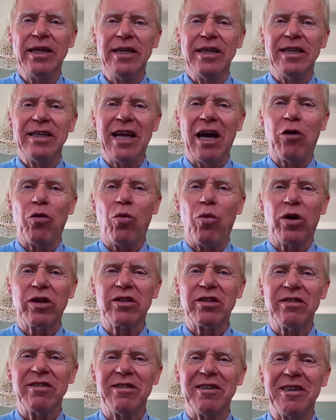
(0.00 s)
Now,
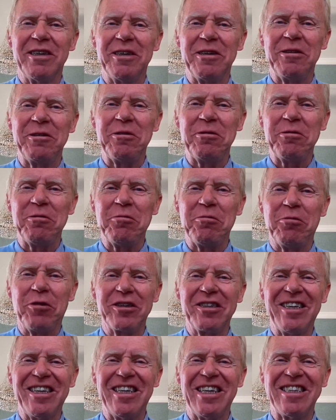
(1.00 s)
what
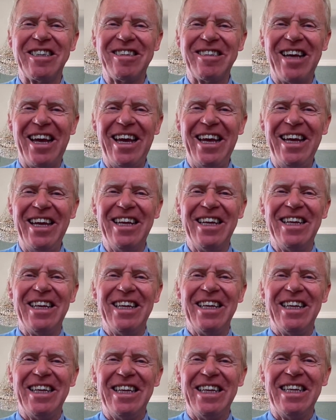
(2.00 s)
did it say?
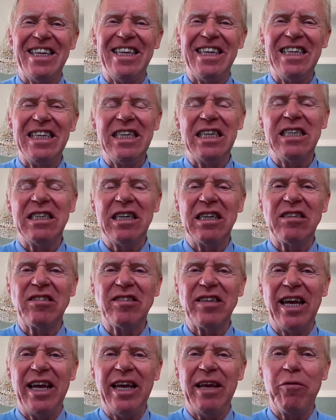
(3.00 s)
It did
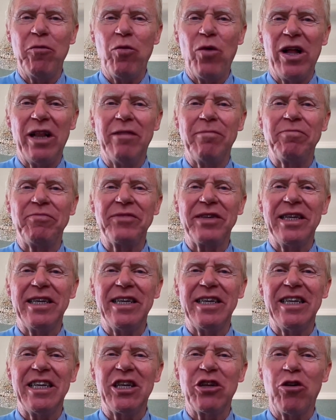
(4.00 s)
say,
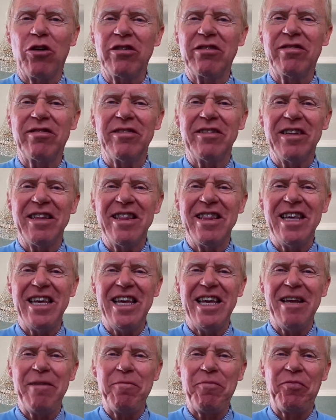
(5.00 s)
not
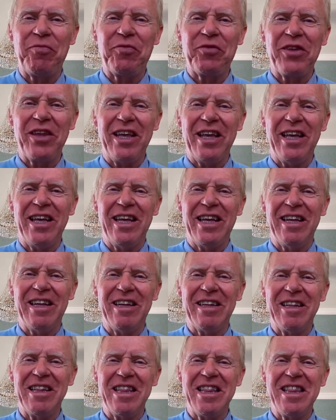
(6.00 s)
the
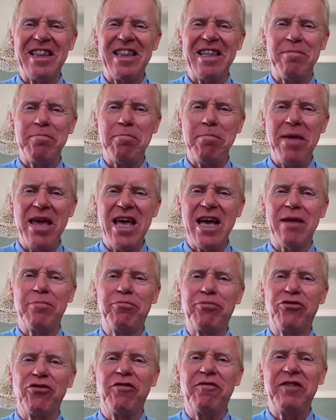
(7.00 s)
mere
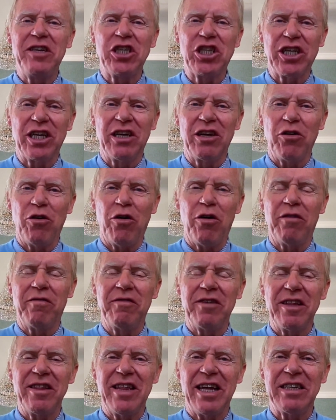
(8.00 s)
provision
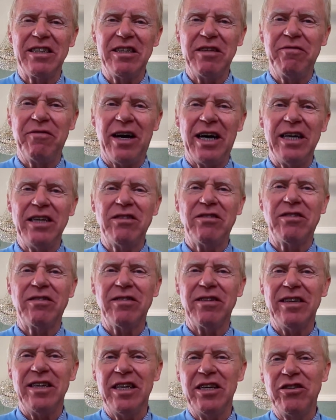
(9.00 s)
of that
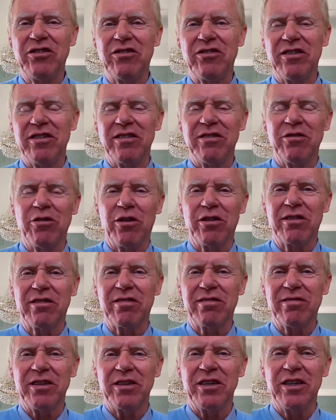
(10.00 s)
device is not
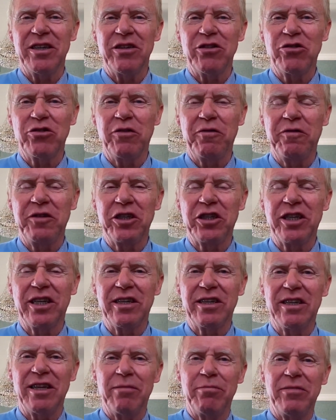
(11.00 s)

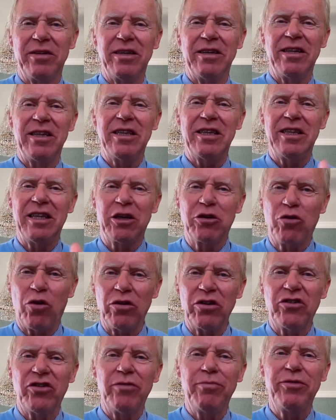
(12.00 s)
sufficient. The
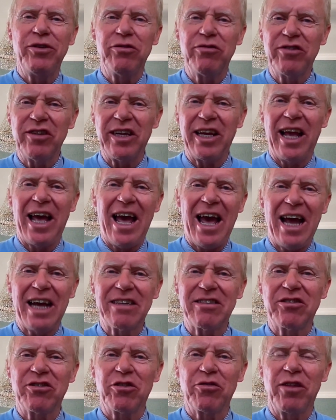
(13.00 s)
contributing
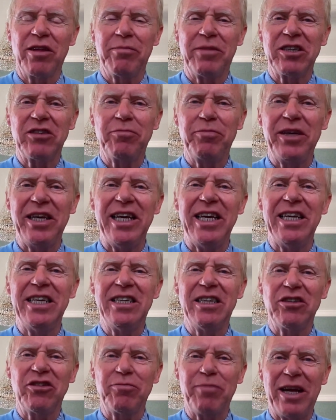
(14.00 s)
act, so there must be
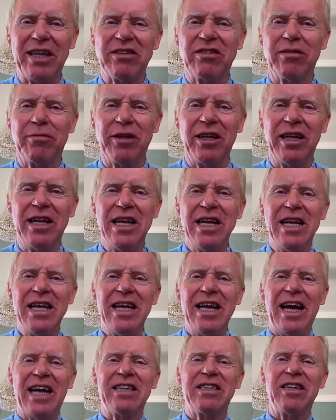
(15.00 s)
indispensable,
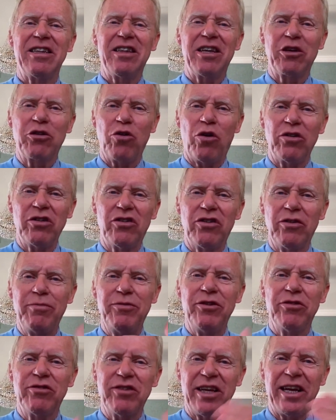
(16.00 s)
and the
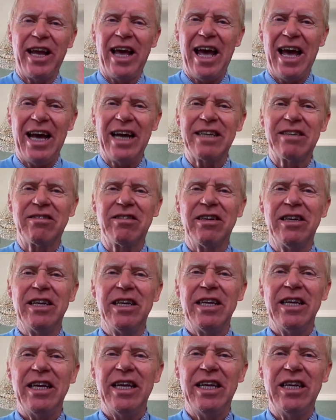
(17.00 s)
contributing act
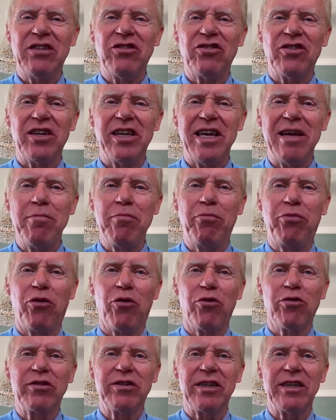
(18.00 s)
is
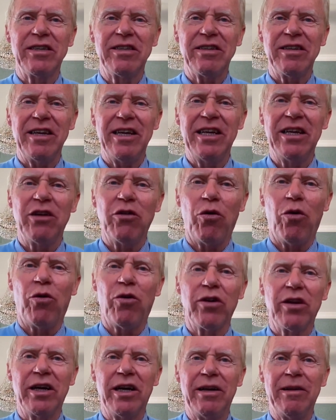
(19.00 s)
important in
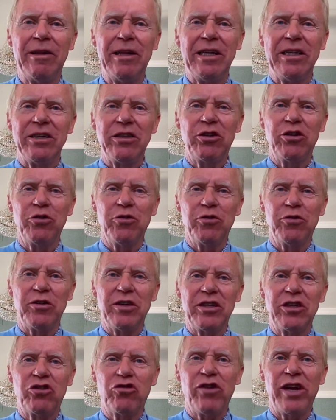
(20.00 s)
order to
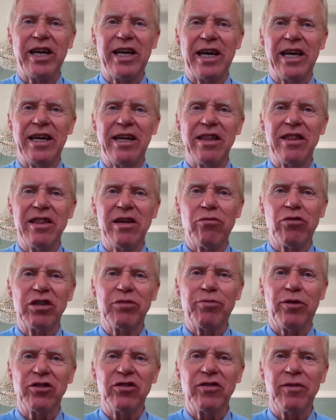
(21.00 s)
trigger the
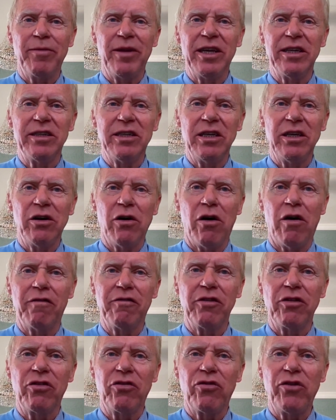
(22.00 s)
responsibility
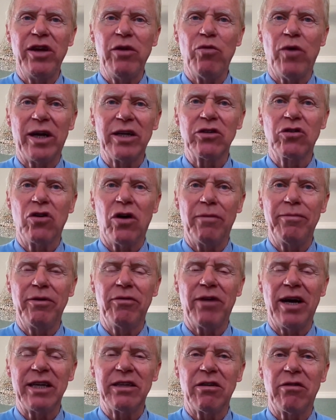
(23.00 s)
of 3.1
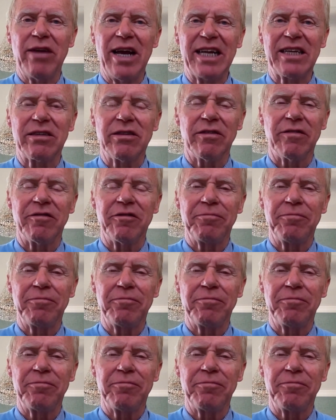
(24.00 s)
Copyright Directive.